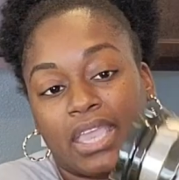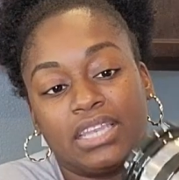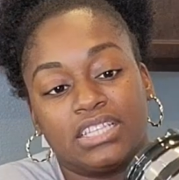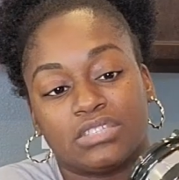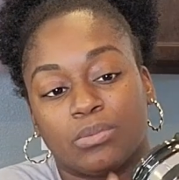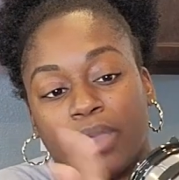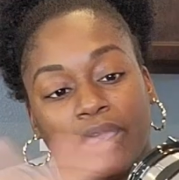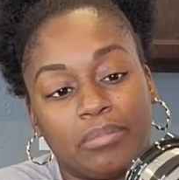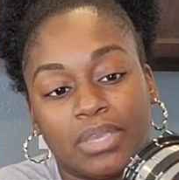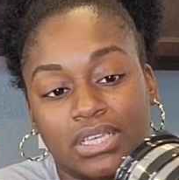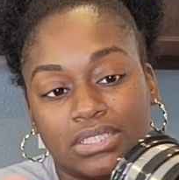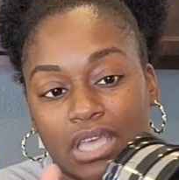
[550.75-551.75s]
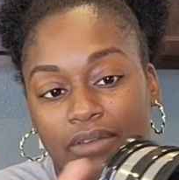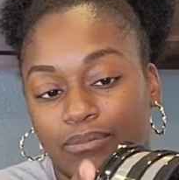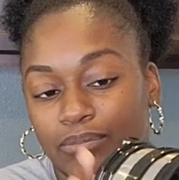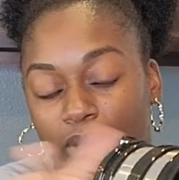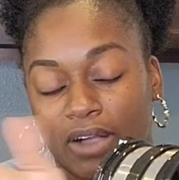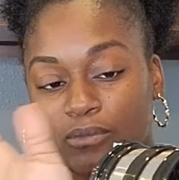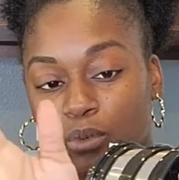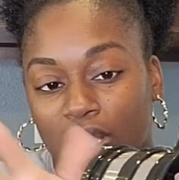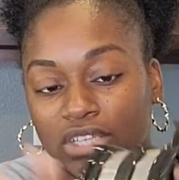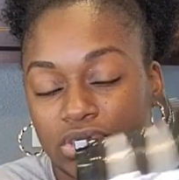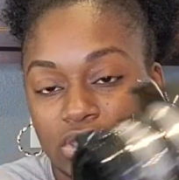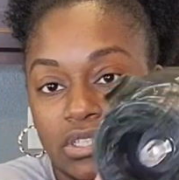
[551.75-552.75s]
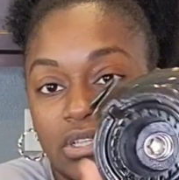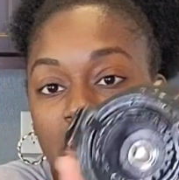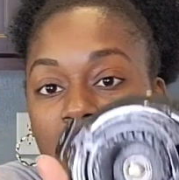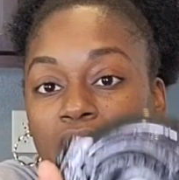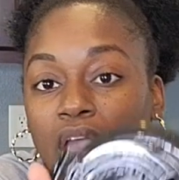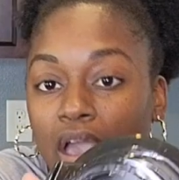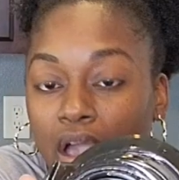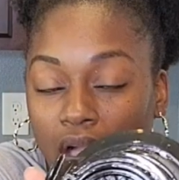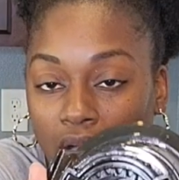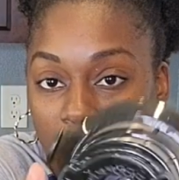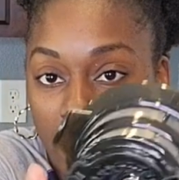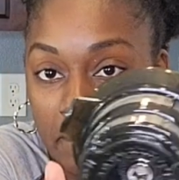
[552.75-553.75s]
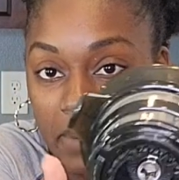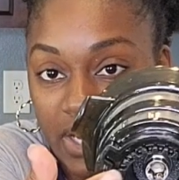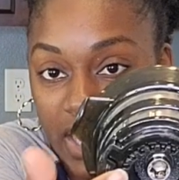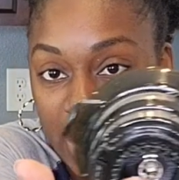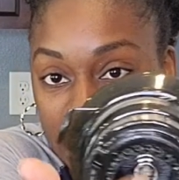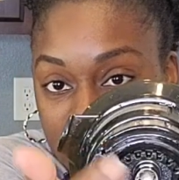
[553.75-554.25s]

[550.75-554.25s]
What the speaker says: and it's wet because I've washed it, but it has